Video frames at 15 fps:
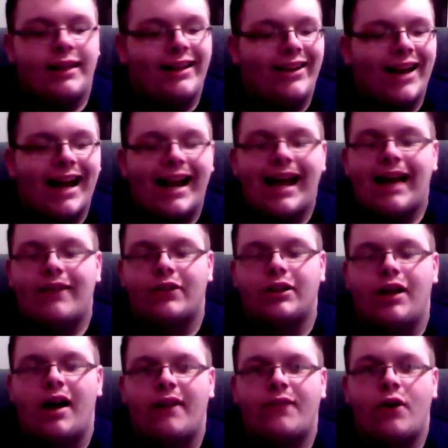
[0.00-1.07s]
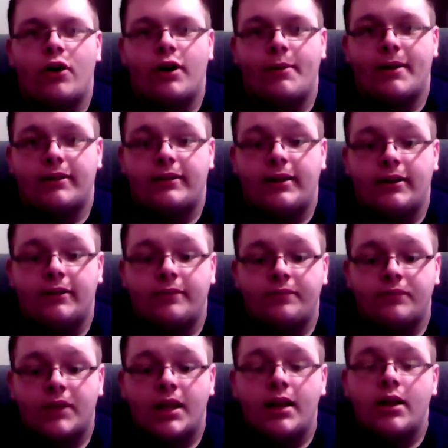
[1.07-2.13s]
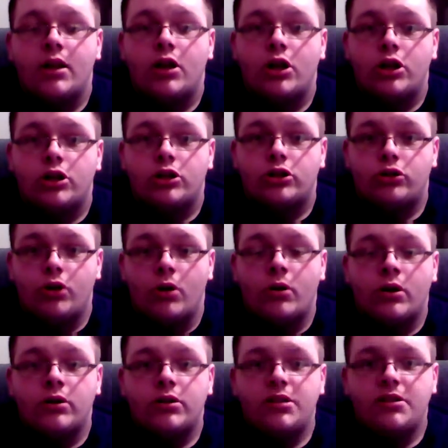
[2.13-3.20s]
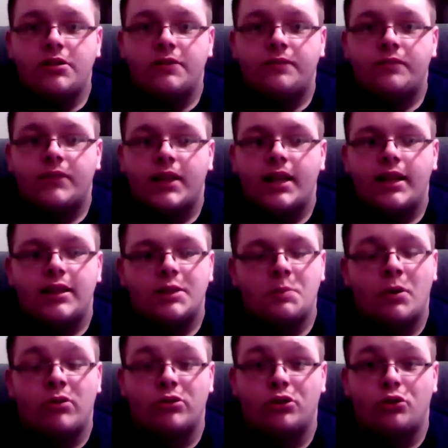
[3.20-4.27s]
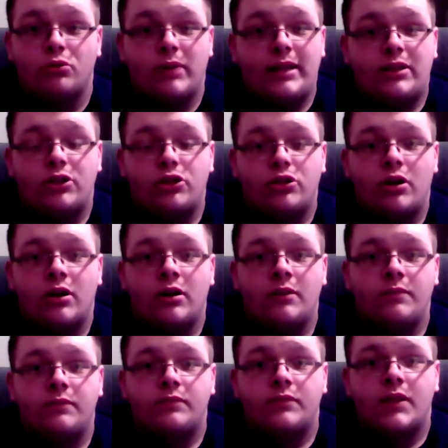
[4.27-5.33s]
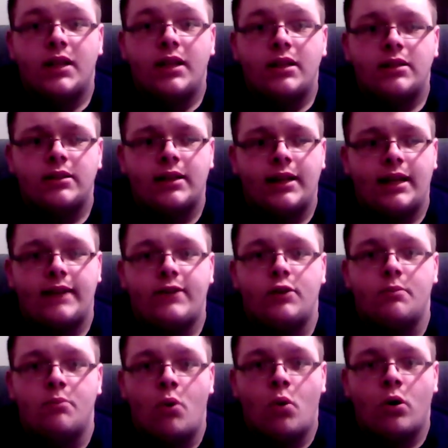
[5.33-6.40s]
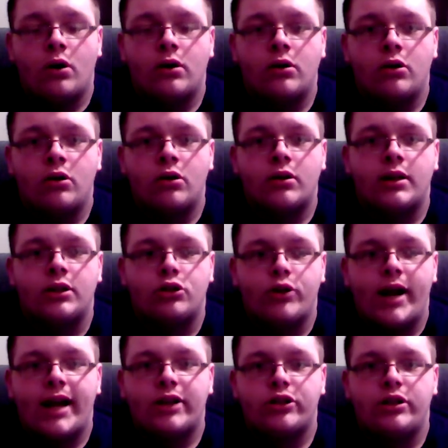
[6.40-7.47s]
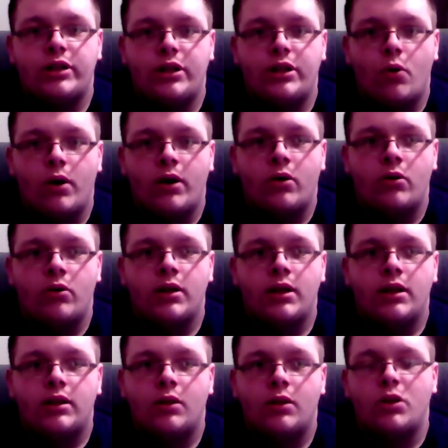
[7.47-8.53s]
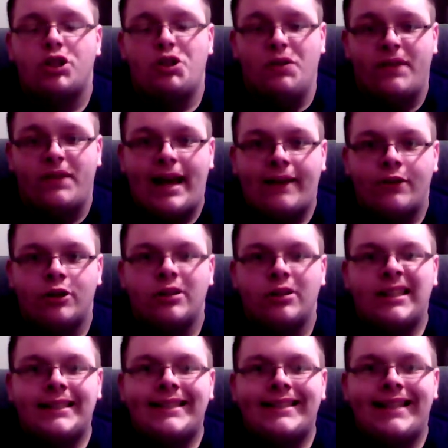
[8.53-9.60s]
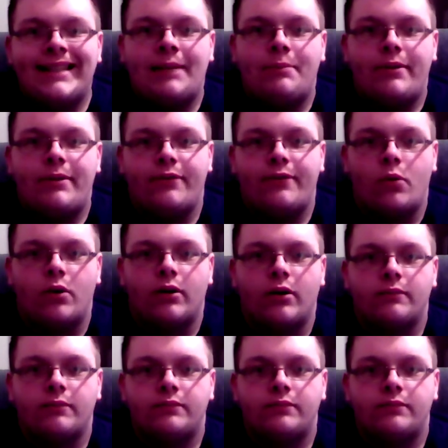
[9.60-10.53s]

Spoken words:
Gotta have a lot of volume out there. Strokers, this ball's great to start. It's going to give you more hook and traction in the oil than what you've ever seen before.